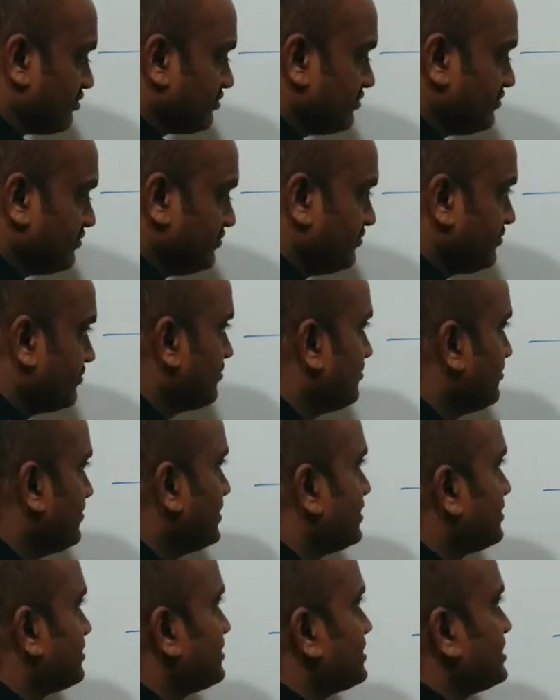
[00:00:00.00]
wave,
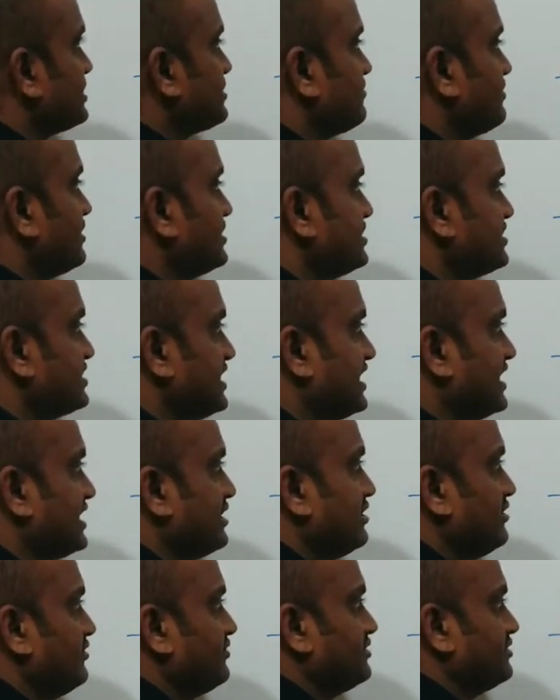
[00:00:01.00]
this is one
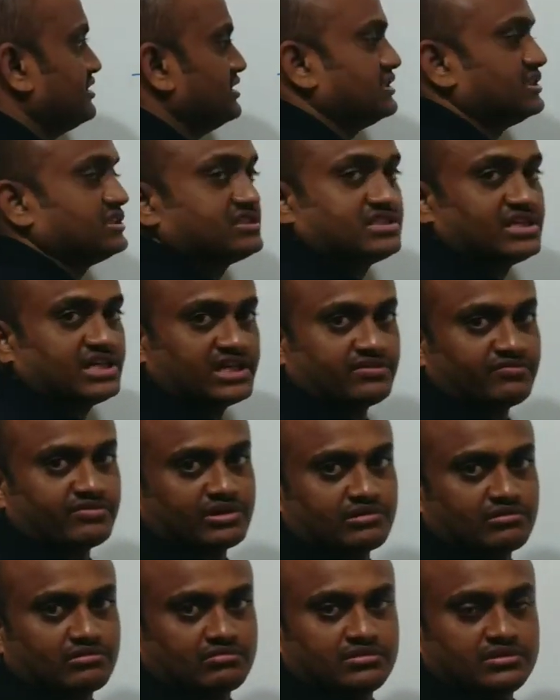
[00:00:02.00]
cycle of
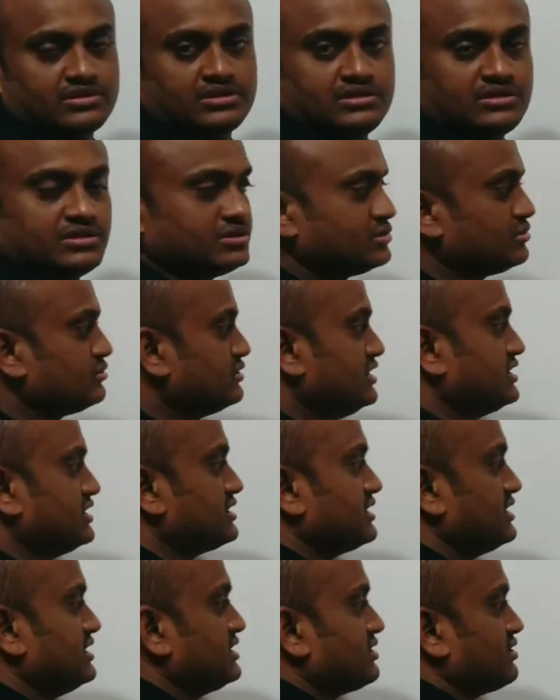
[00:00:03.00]
sine wave. So
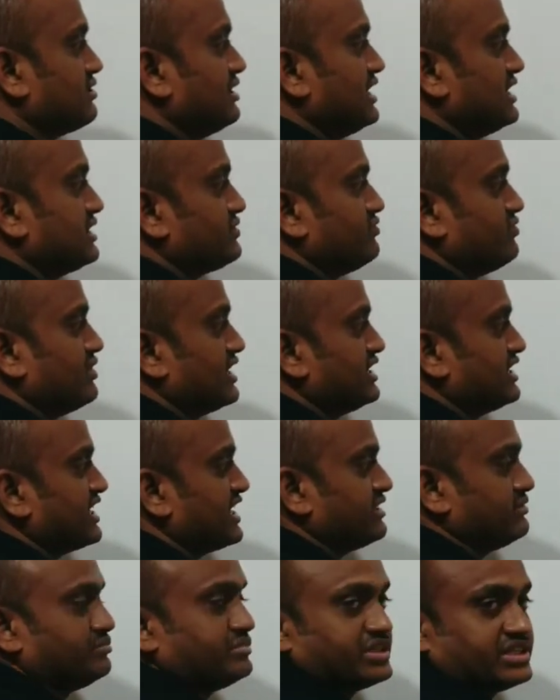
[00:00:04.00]
this is called as
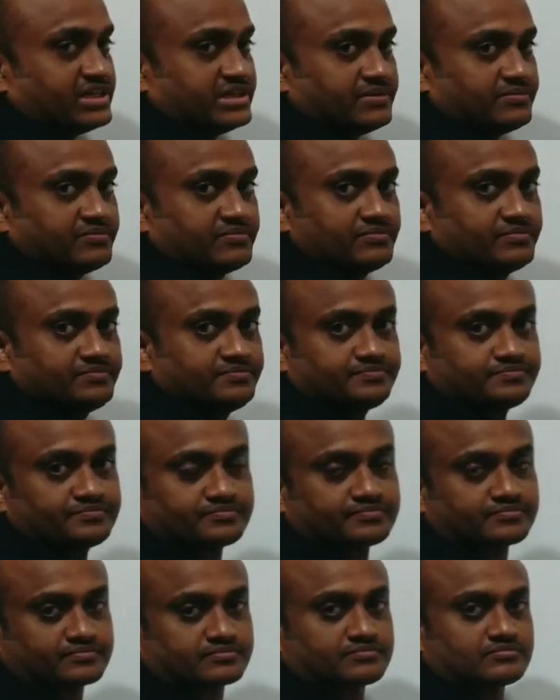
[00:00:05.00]
one time period,
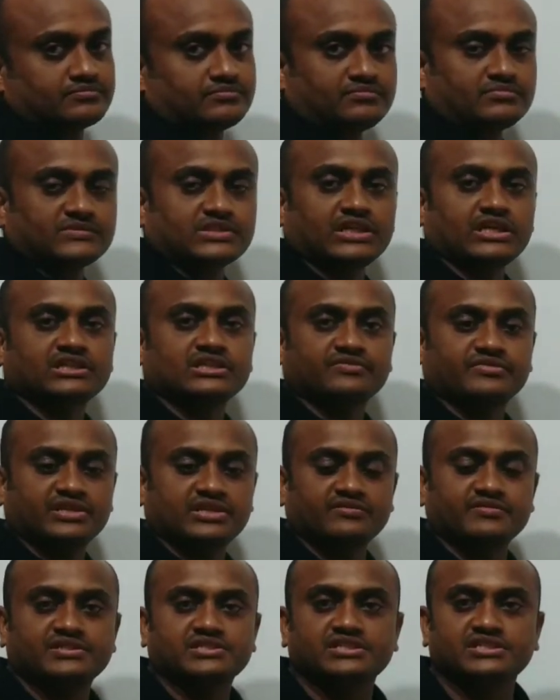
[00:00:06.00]
and the
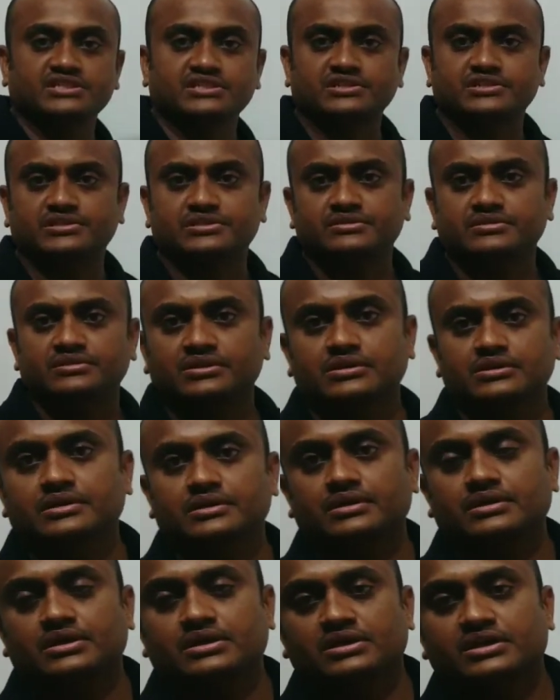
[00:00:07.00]
frequency is,
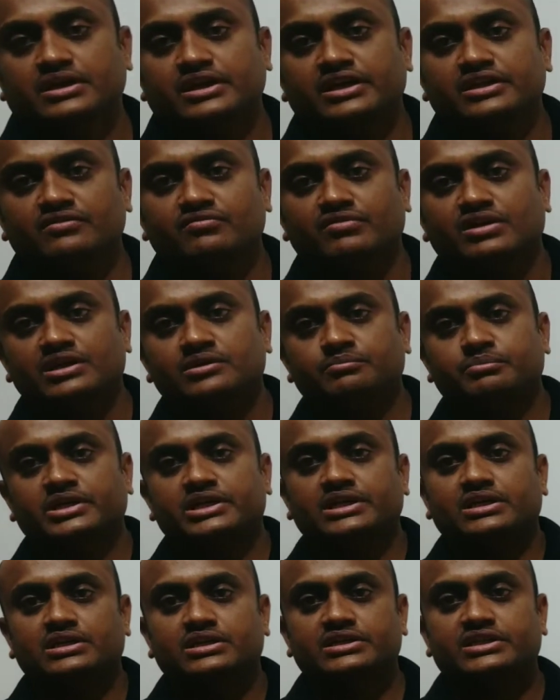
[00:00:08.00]
in
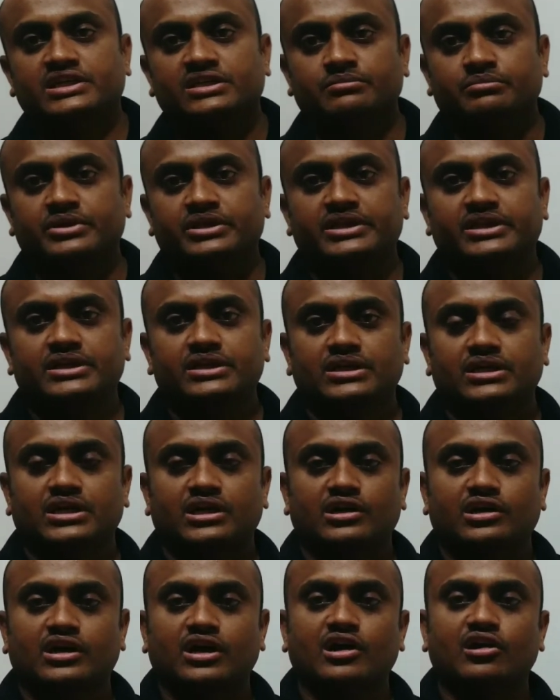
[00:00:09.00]
one particular time
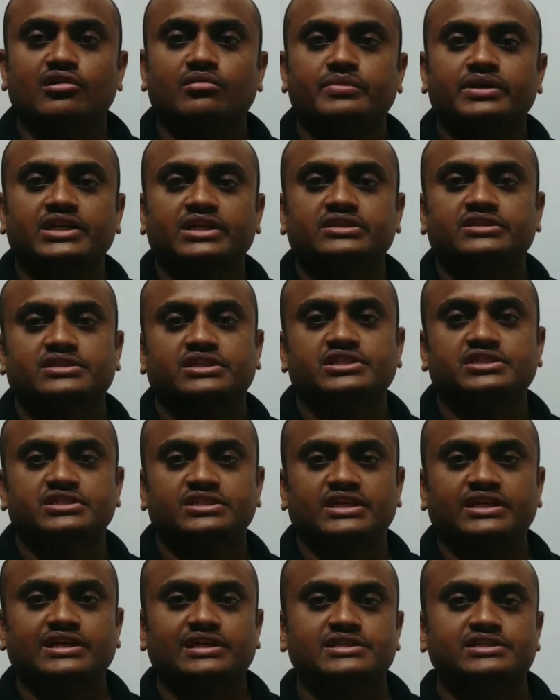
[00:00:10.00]
period how many
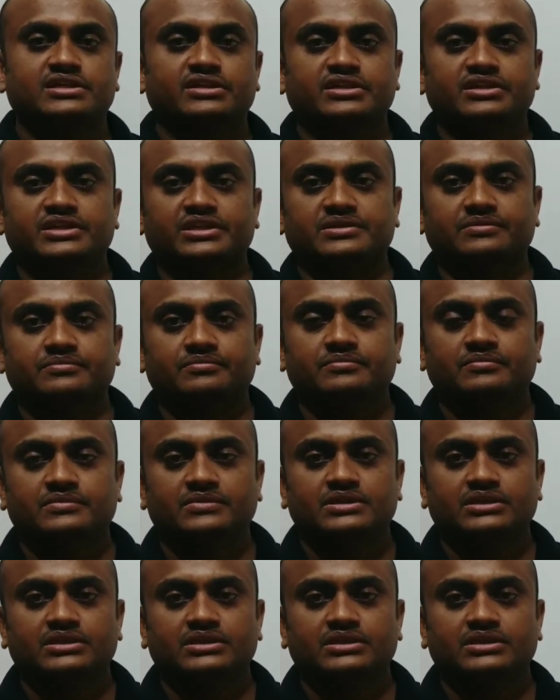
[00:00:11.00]
such cycles are there,